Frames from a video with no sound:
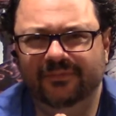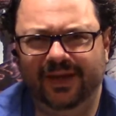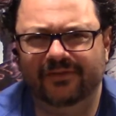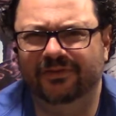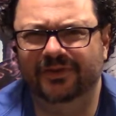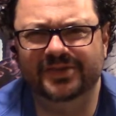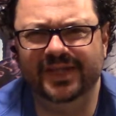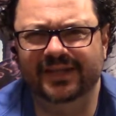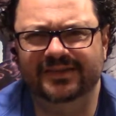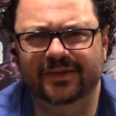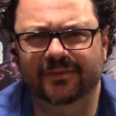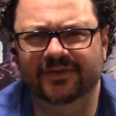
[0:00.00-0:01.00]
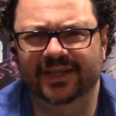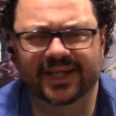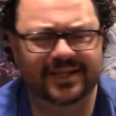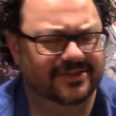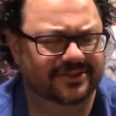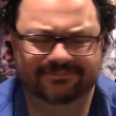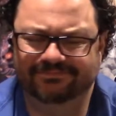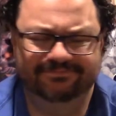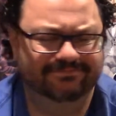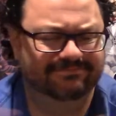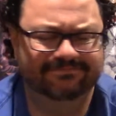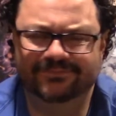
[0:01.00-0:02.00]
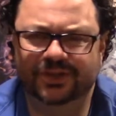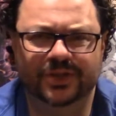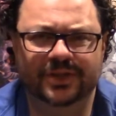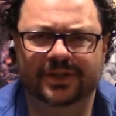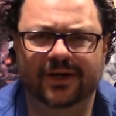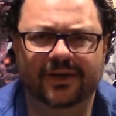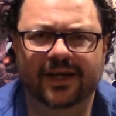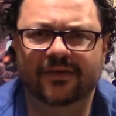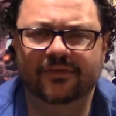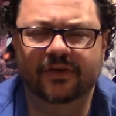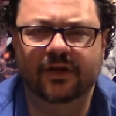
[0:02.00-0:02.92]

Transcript: First day of summer vacation couldn't care less.